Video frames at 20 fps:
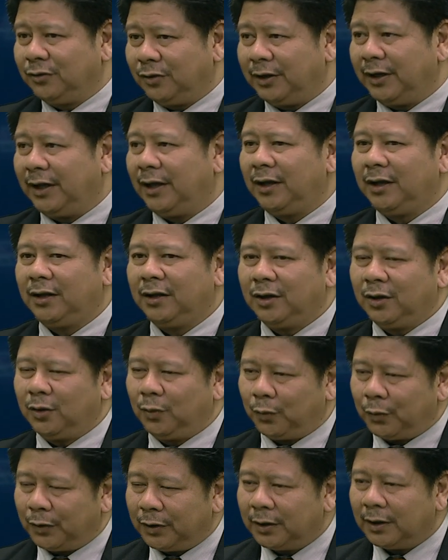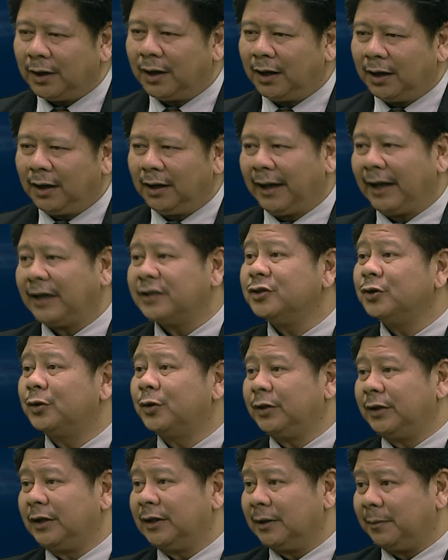Today, we are
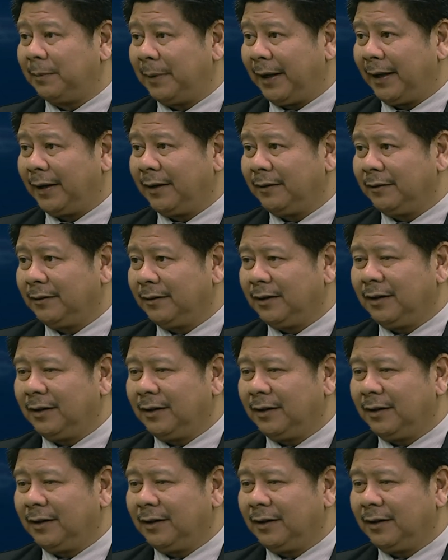executing the plan.